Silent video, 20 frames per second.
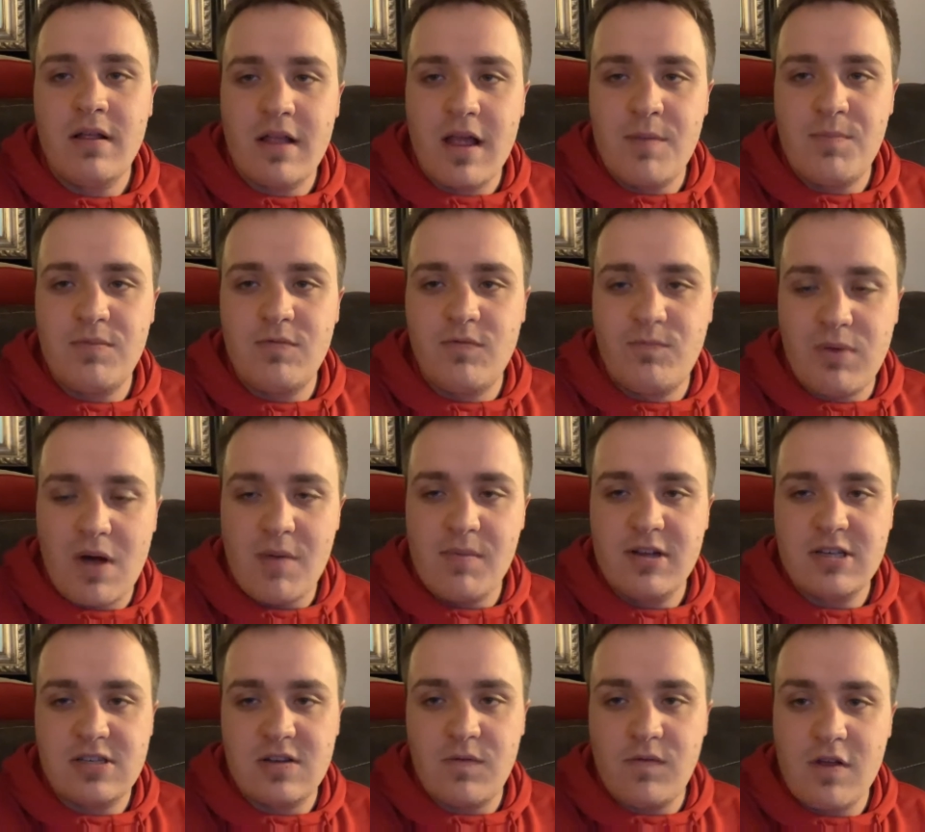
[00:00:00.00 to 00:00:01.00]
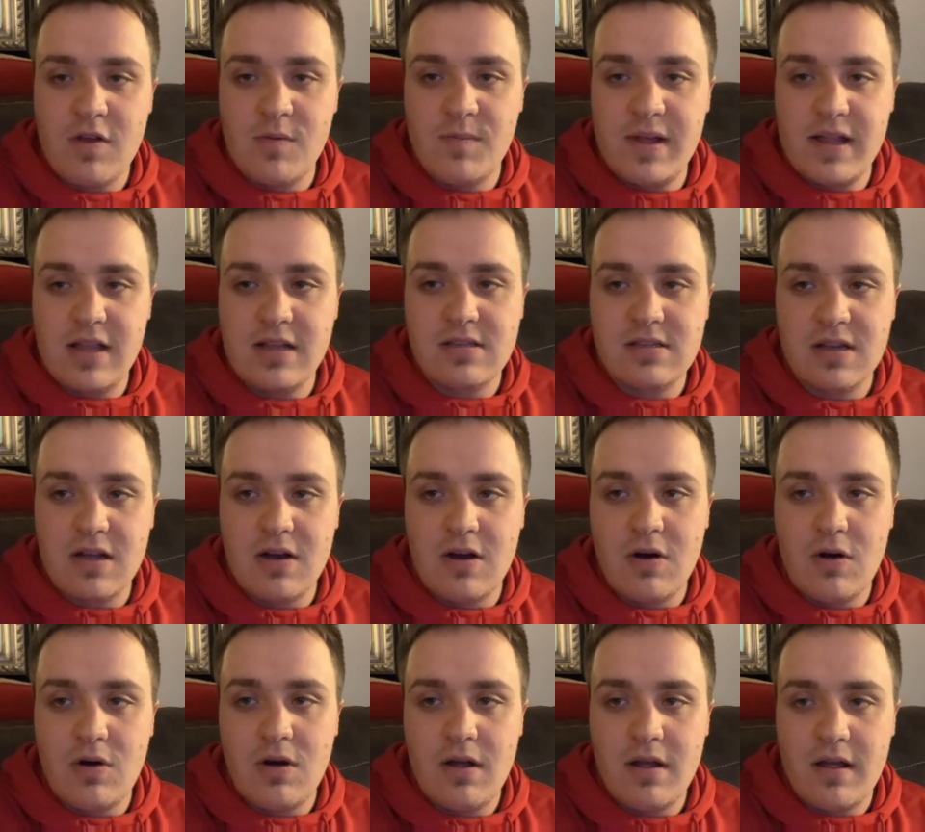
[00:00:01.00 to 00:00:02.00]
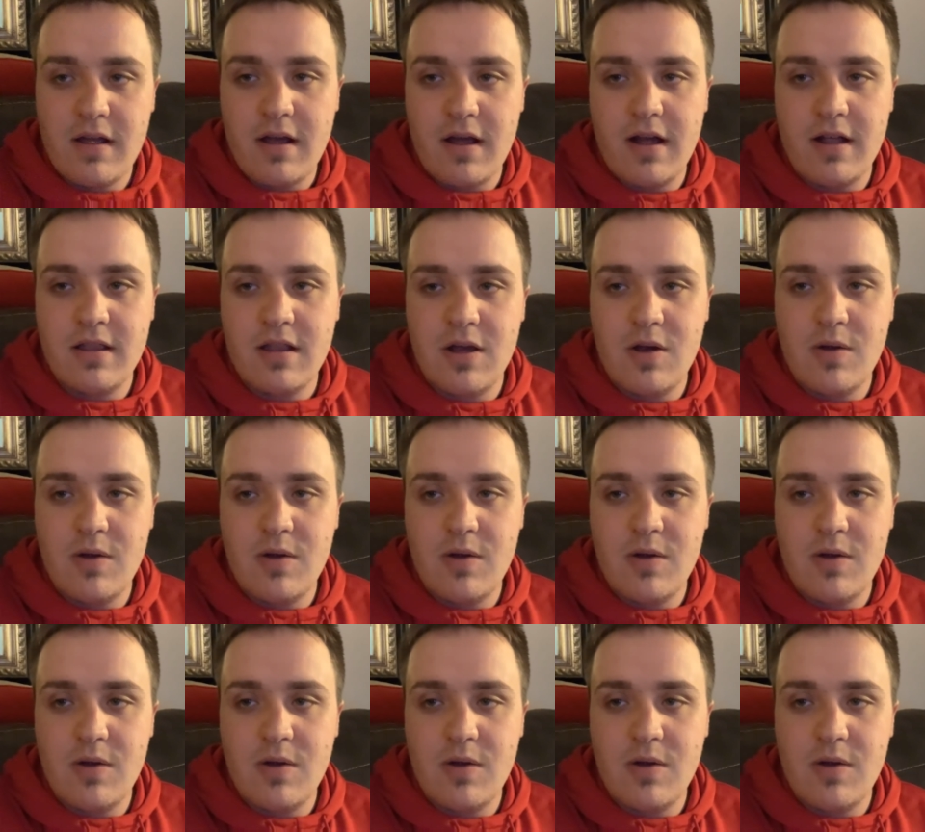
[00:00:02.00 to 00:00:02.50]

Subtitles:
I published a few minutes ago on the